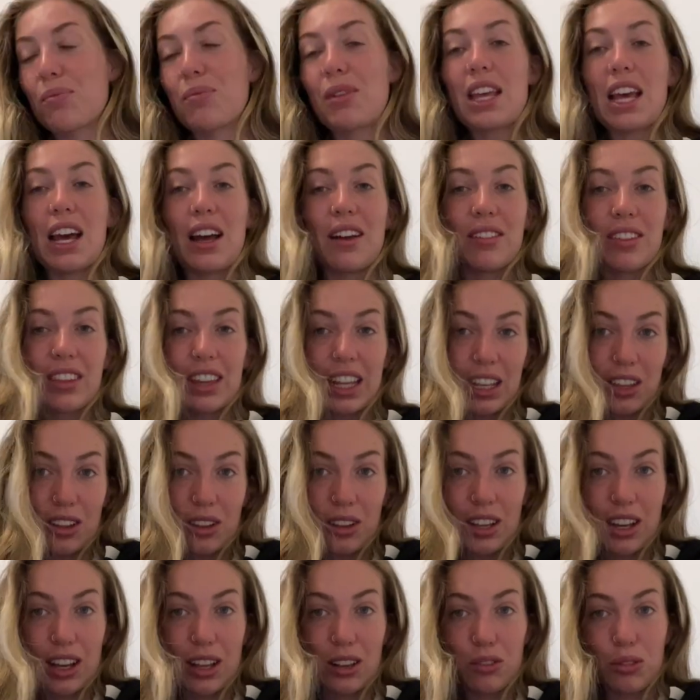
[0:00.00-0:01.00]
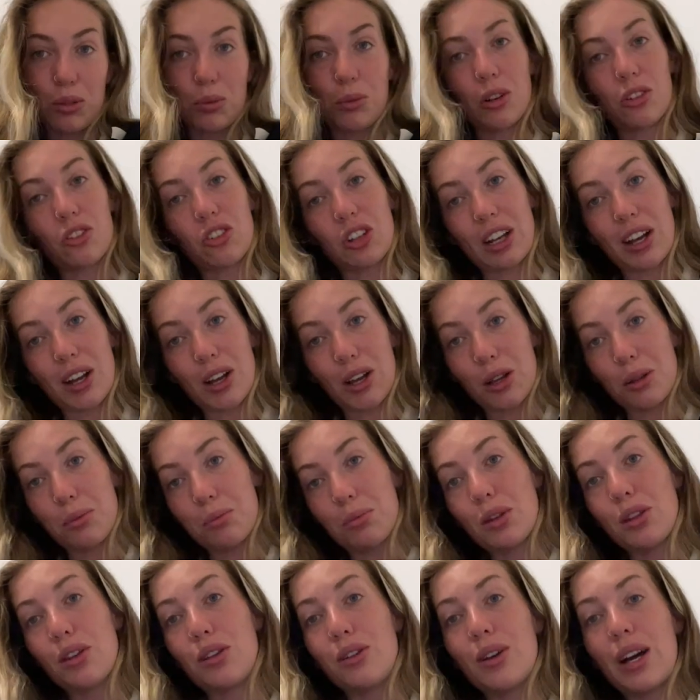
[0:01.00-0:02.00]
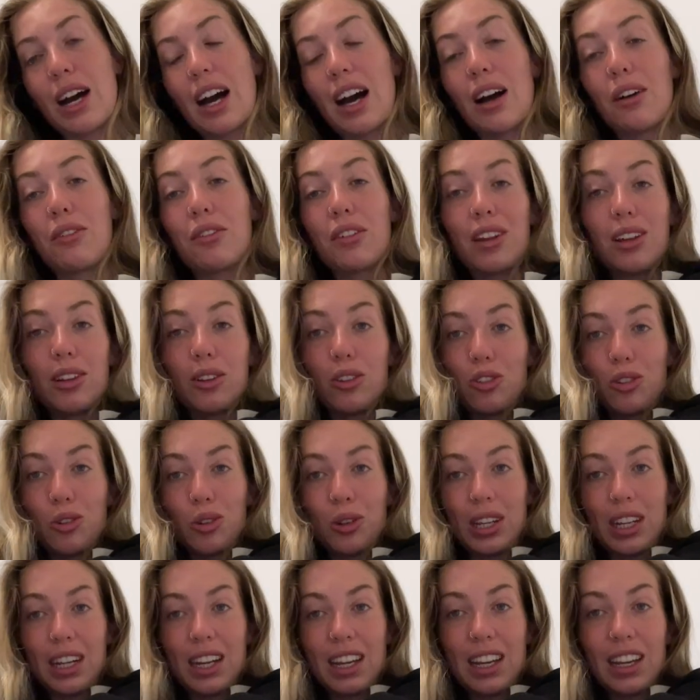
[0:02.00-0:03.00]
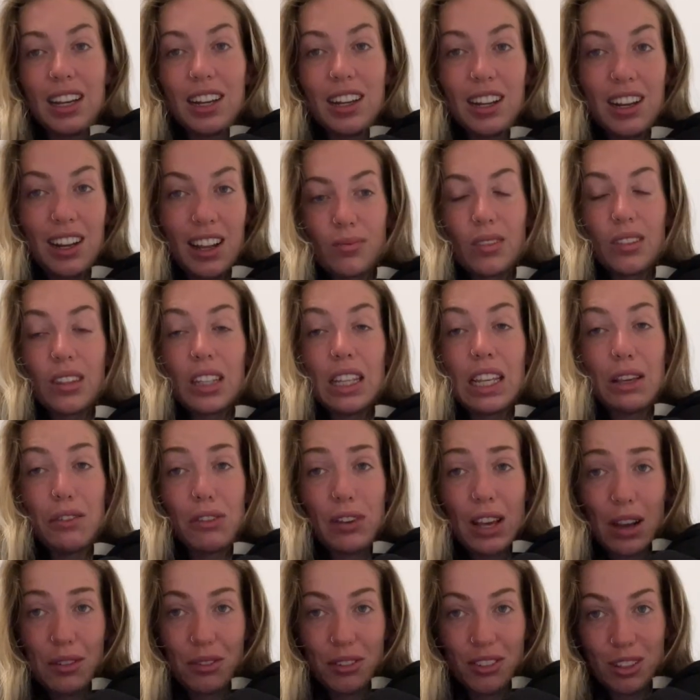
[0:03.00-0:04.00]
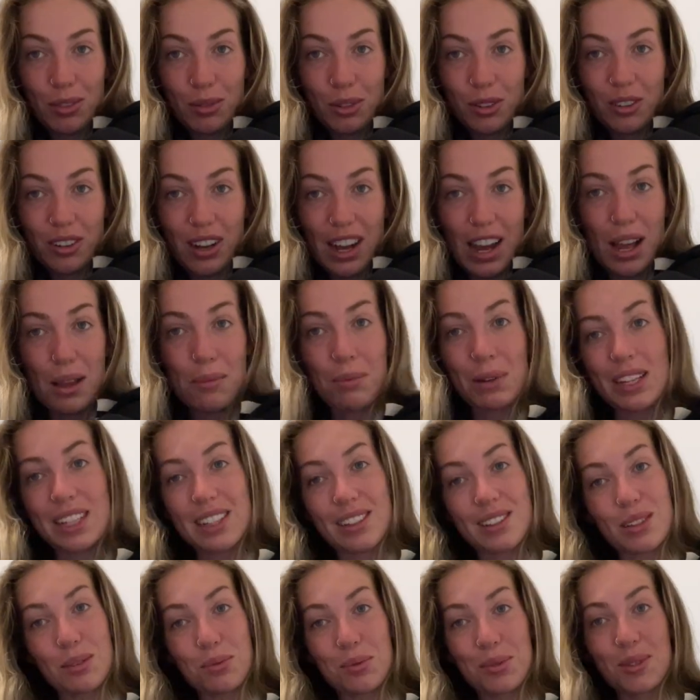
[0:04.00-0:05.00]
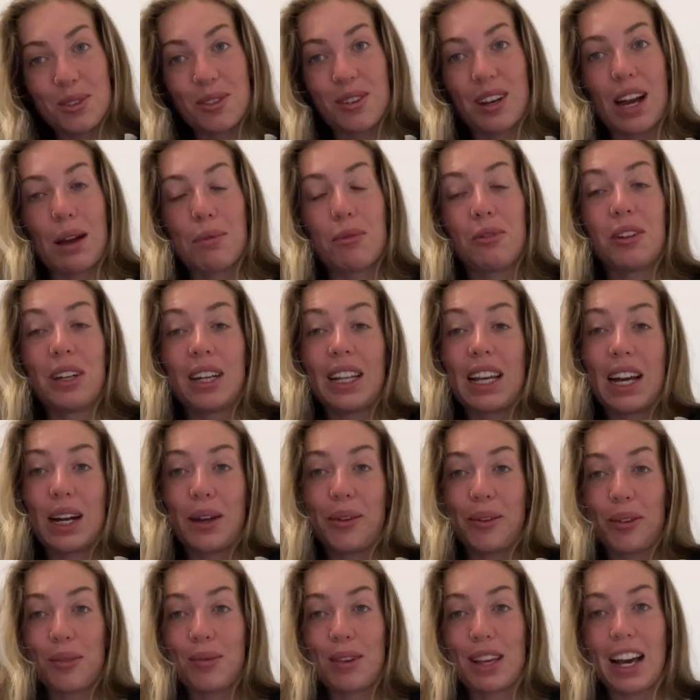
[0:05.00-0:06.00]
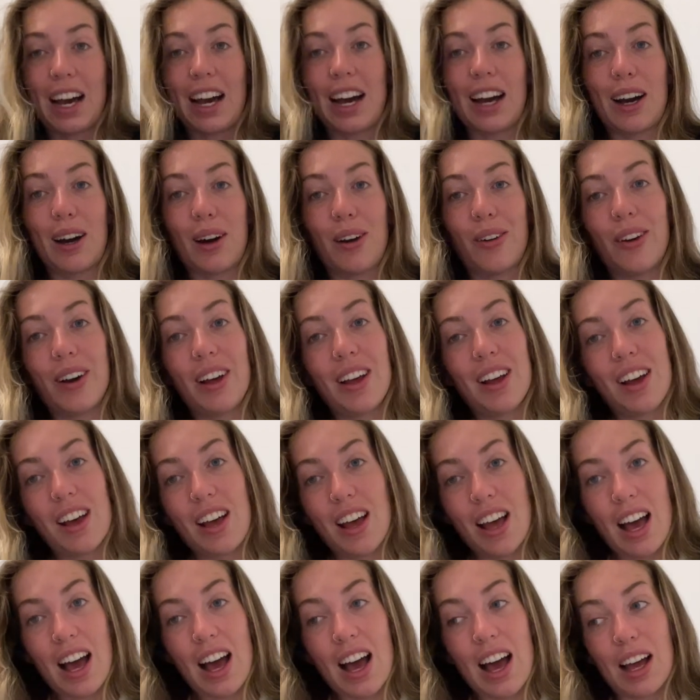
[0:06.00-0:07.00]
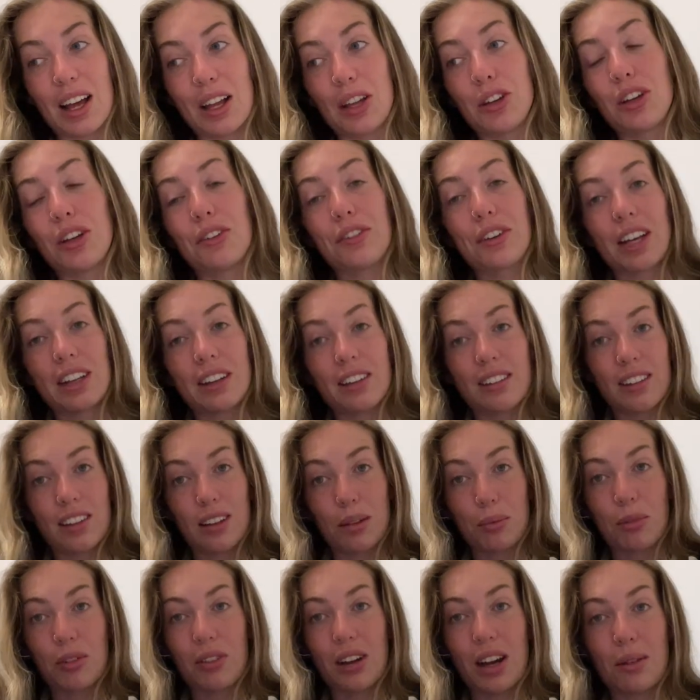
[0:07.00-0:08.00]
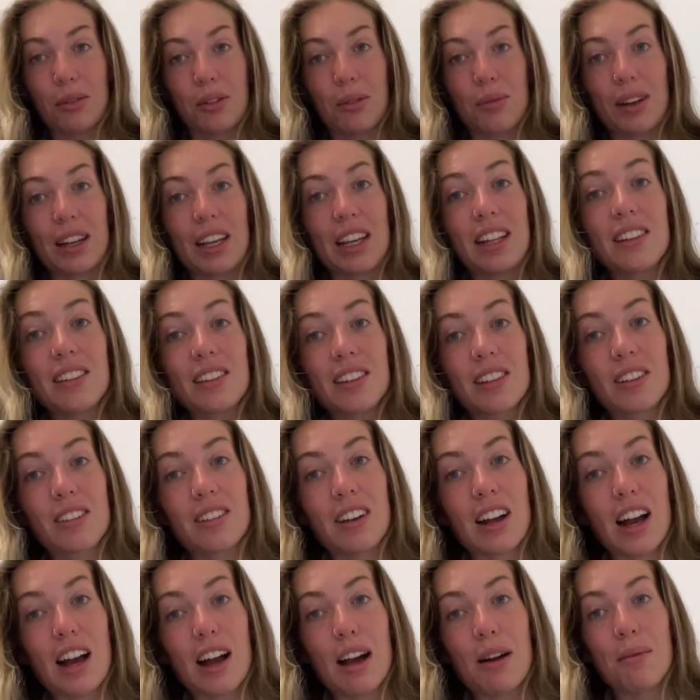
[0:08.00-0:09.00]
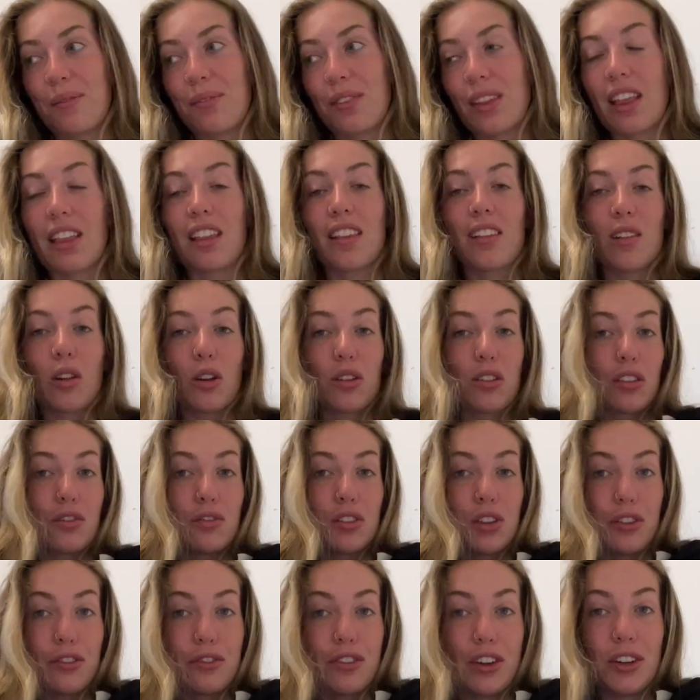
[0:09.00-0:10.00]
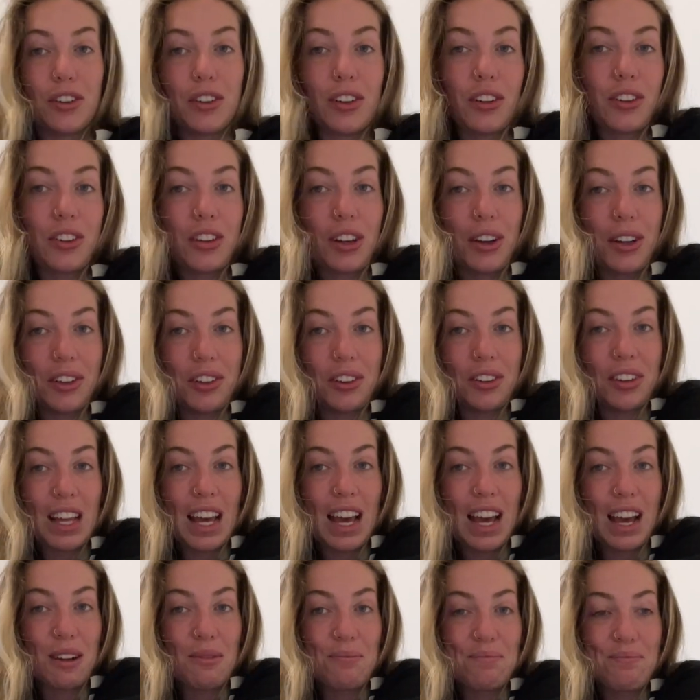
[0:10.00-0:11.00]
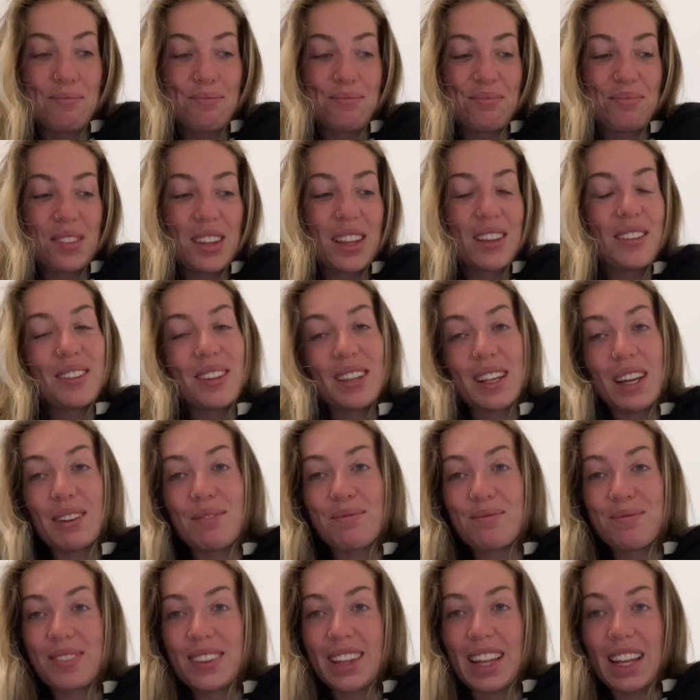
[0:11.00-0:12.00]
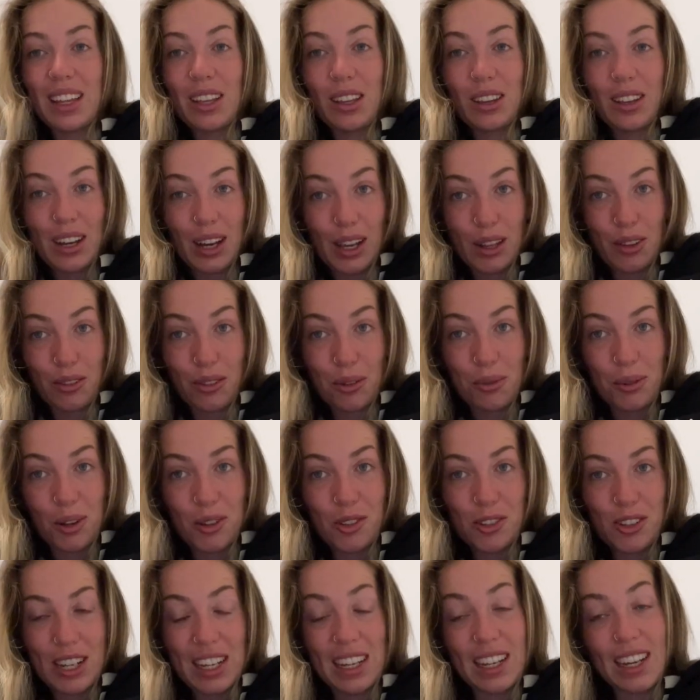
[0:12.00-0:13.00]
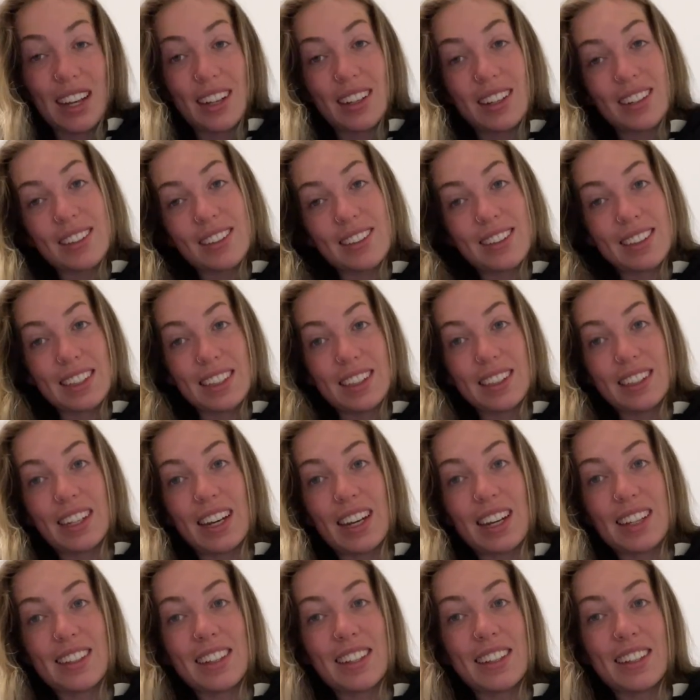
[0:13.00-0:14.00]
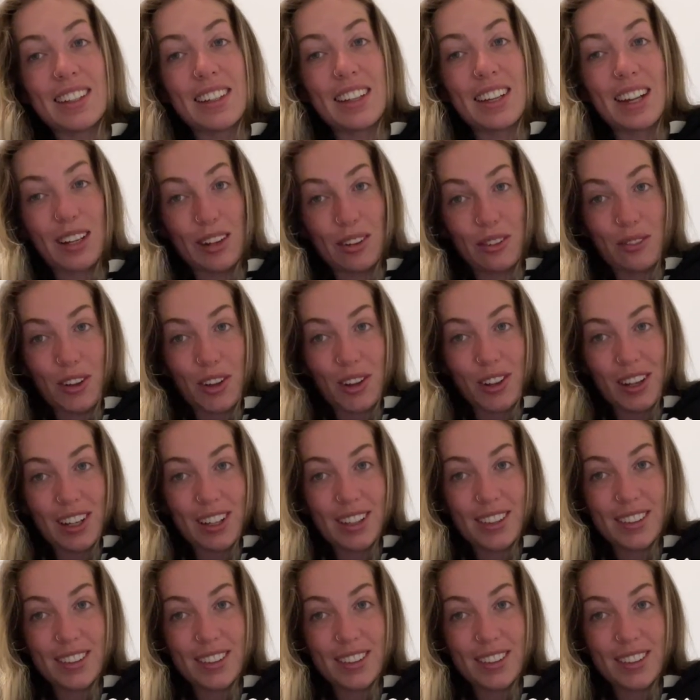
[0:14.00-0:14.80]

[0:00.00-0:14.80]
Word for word: But yeah, thank you guys for watching. I hope you have enjoyed it. If you haven't subscribed, please subscribe. It really helps me out and don't forget to subscribe to my Instagram and there's lots of new photos going on there. So yeah, thank you guys for watching and I'll see you guys in the next vlog.